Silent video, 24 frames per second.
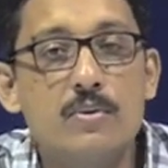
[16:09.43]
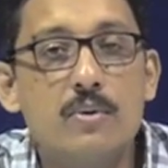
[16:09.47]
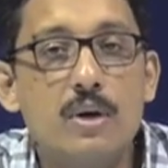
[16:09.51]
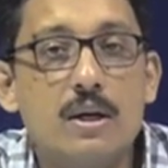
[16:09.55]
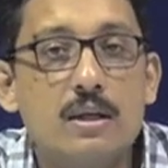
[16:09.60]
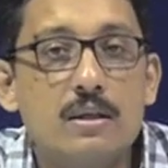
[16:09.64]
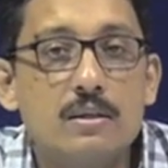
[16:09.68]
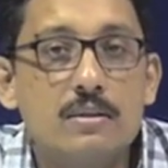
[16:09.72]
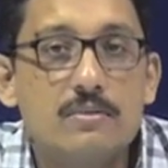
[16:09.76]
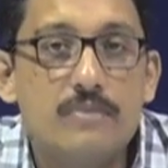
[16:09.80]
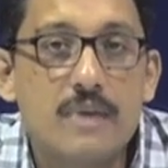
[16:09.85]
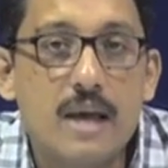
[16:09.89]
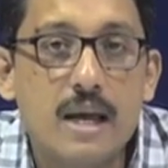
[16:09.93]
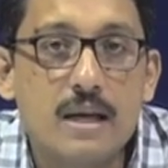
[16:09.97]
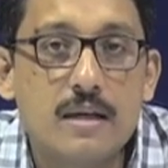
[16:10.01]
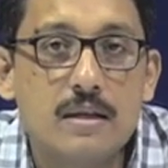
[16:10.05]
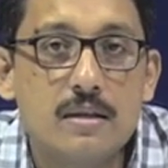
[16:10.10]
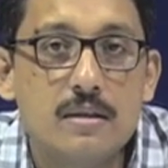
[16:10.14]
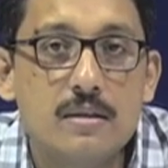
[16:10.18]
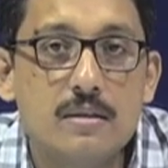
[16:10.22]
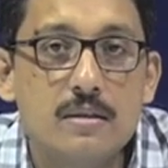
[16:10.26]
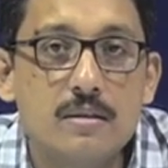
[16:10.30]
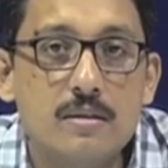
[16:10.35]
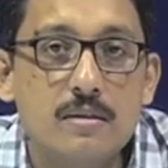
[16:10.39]
what are the
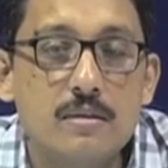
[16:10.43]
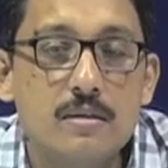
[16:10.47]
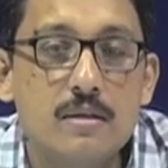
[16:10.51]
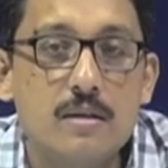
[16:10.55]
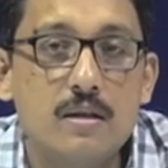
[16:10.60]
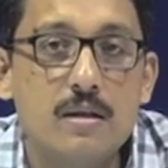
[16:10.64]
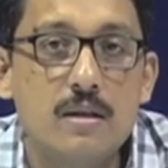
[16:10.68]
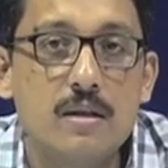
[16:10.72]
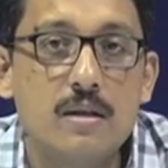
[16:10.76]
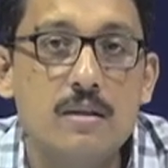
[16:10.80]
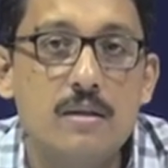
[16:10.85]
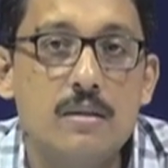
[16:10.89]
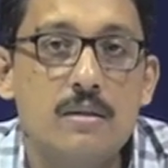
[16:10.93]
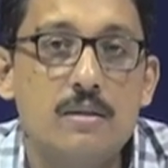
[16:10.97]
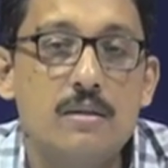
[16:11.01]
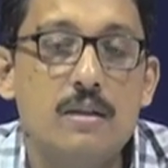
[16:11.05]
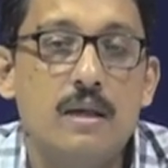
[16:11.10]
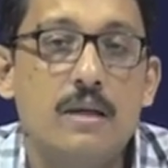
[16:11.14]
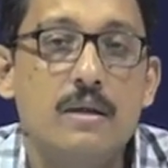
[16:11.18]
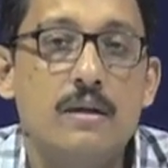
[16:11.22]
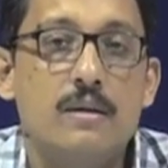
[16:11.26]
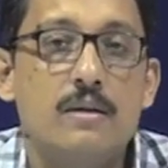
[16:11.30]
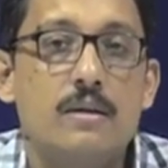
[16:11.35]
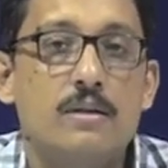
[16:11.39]
factors
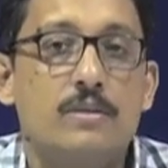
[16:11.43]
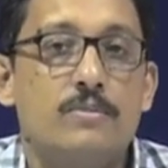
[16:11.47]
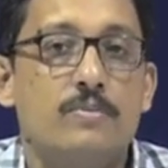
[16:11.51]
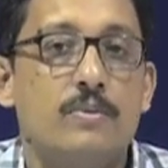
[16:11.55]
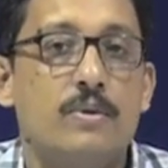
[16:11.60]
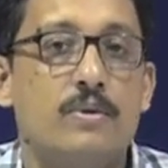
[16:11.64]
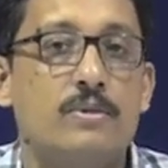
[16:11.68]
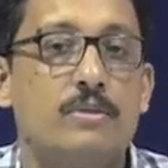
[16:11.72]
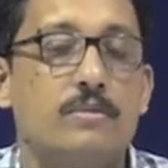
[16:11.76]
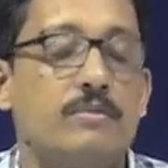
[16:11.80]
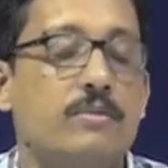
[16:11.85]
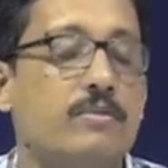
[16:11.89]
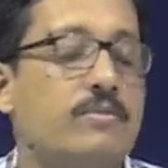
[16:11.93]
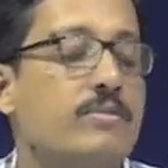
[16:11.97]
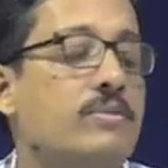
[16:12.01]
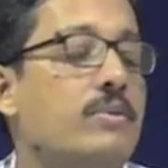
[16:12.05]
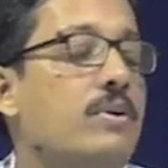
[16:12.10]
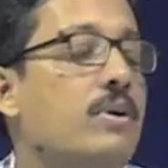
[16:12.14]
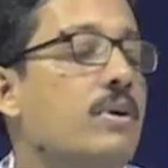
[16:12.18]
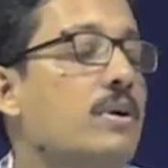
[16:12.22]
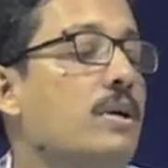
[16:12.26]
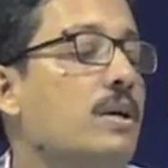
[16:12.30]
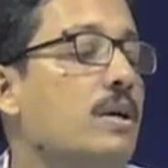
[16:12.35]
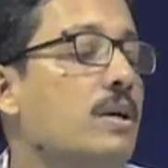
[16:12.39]
that are responsible
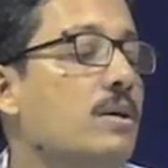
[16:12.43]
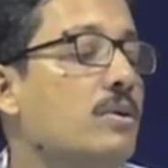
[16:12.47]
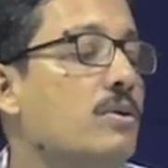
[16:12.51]
for